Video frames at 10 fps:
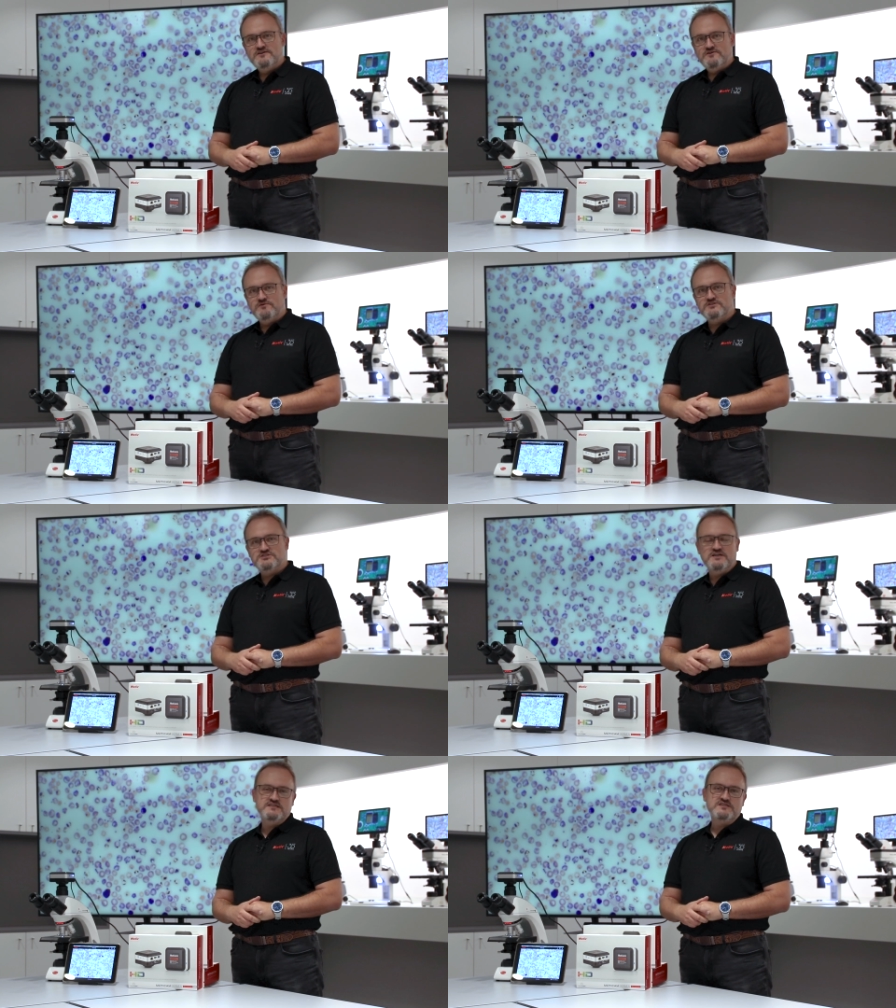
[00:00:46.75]
which
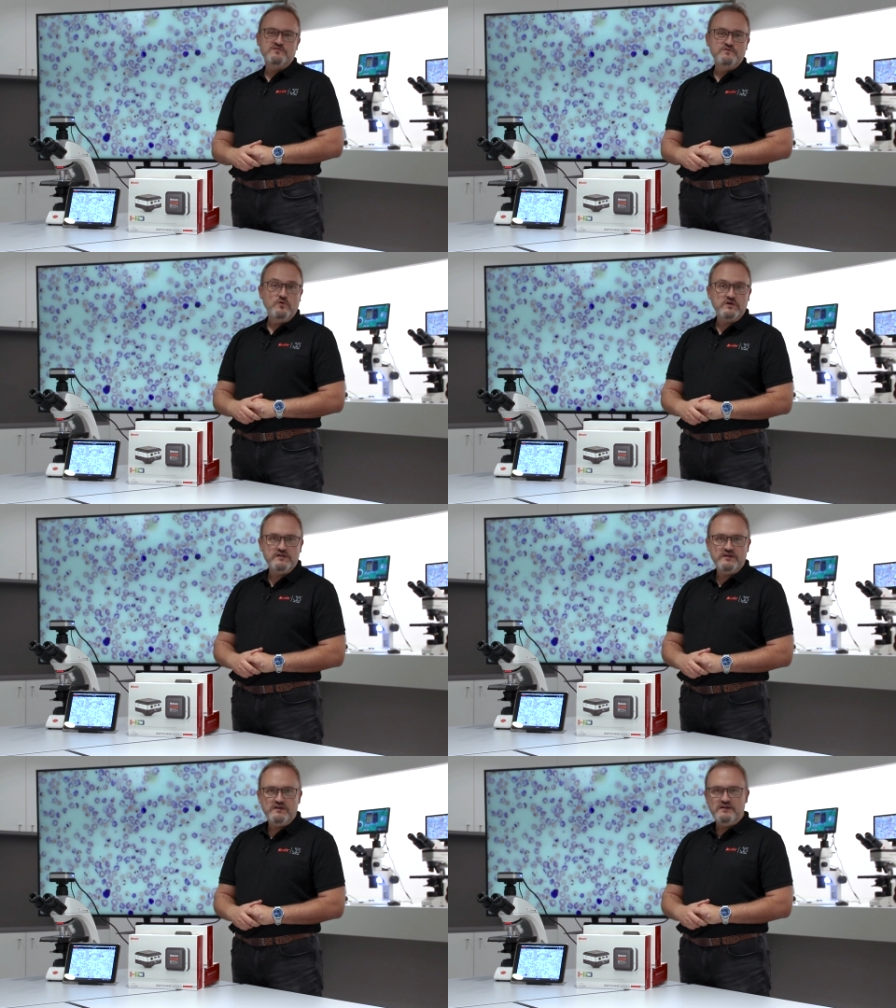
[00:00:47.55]
has a
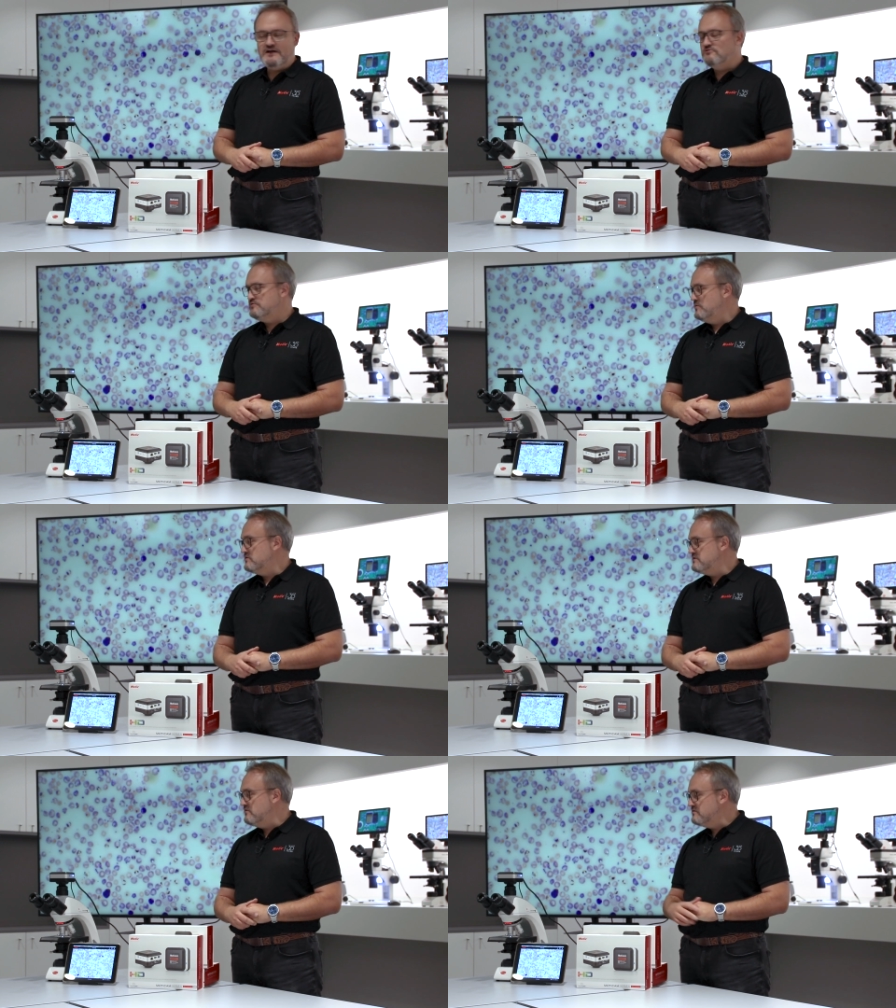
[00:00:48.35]
4K
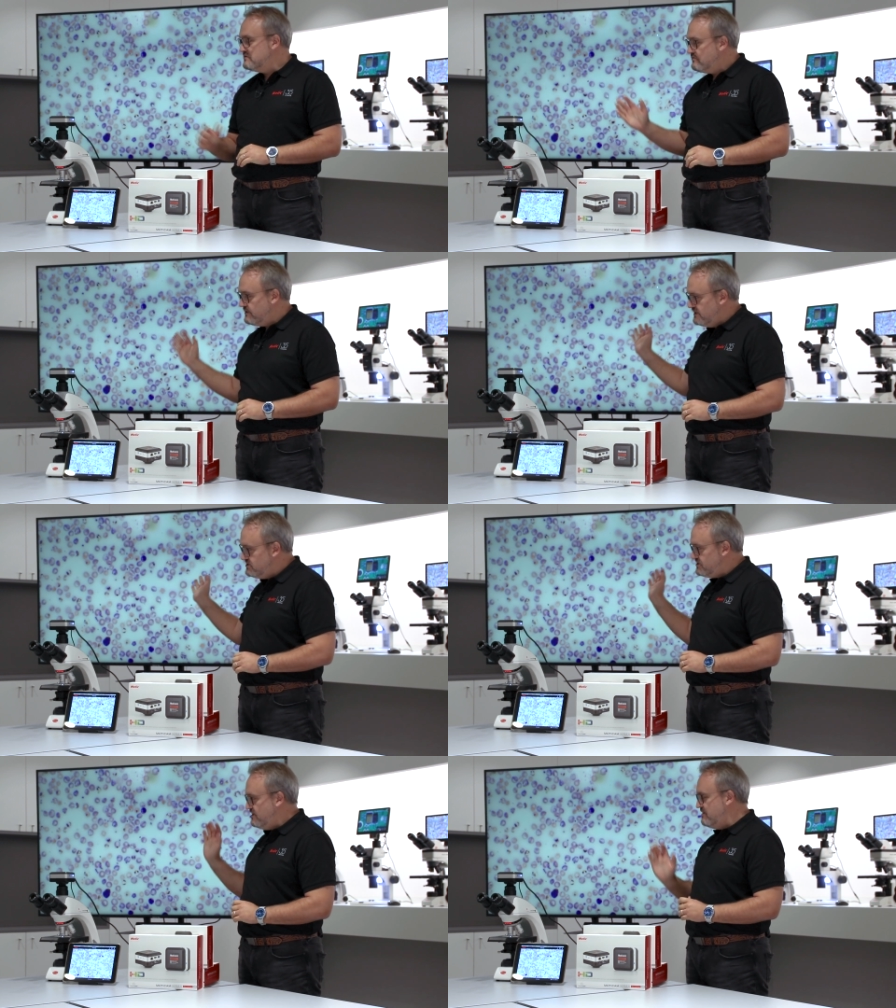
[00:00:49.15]
output onto an
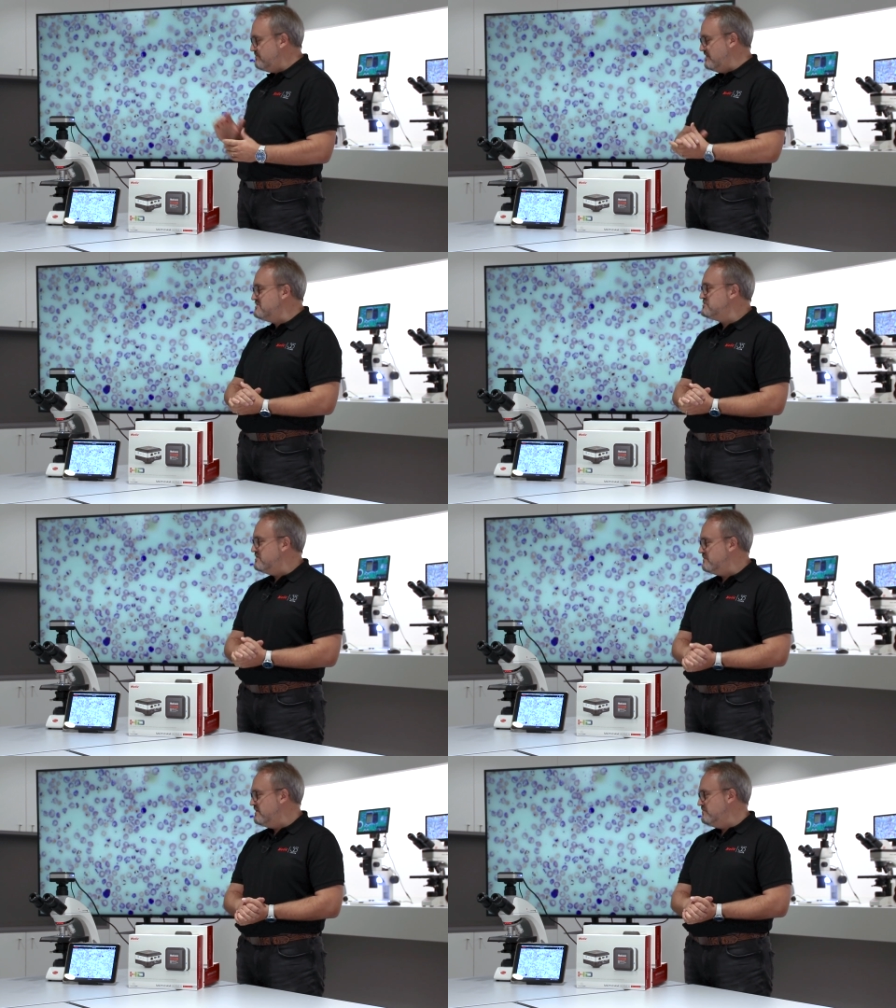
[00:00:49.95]

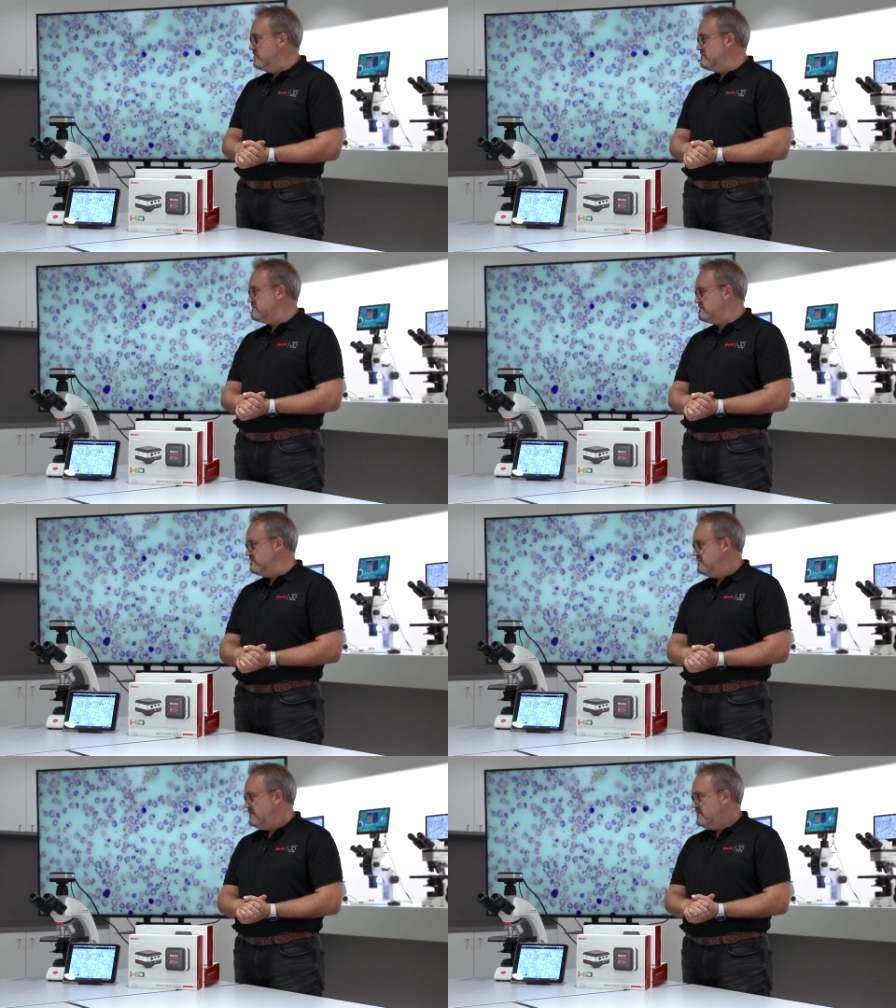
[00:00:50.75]
HDMI monitor.